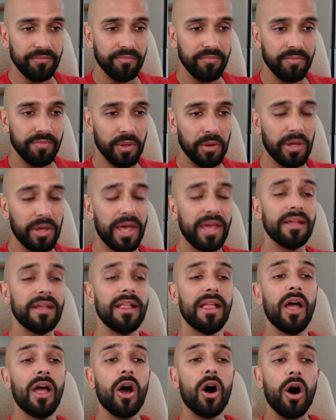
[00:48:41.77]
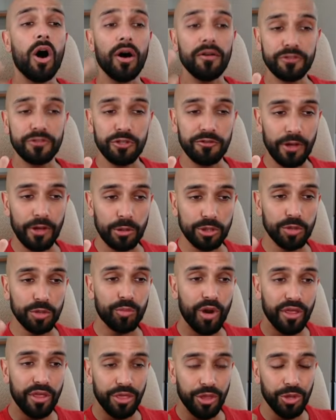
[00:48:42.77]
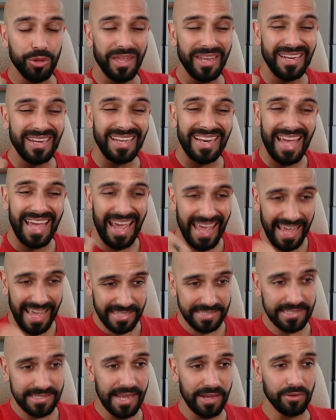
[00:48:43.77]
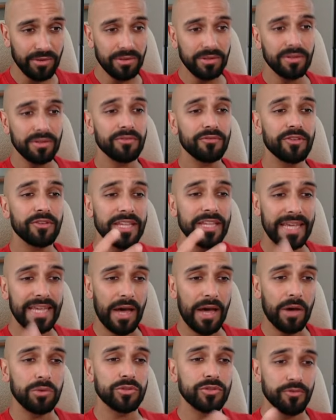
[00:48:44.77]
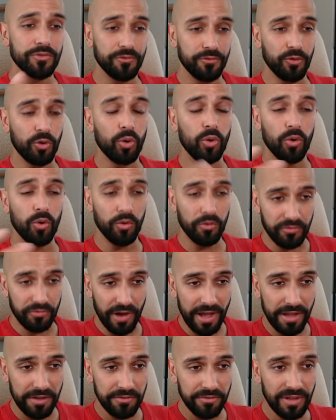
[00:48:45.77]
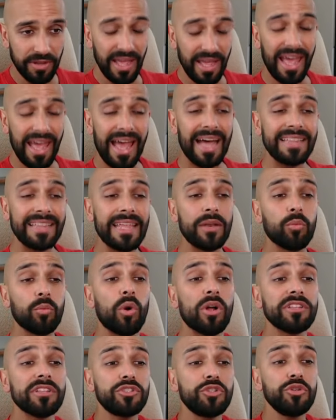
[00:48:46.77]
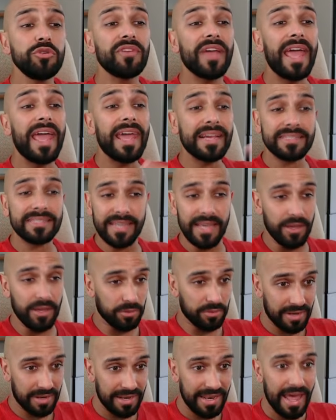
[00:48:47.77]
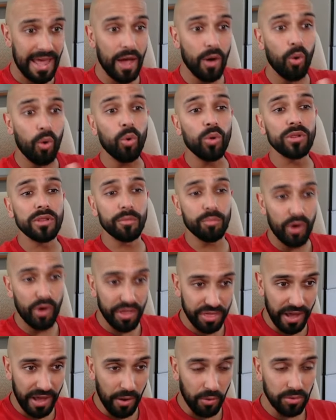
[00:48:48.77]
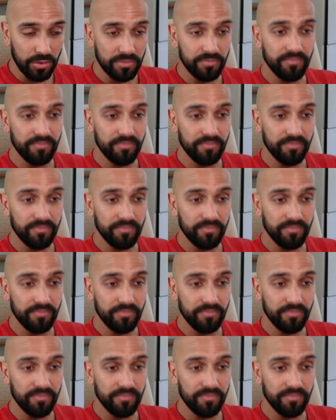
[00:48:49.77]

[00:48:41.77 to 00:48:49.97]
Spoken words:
okay? After you've held your breath, you're then going to exhale for the count to 4 or 5. And then once you've exhaled, let all the breath out,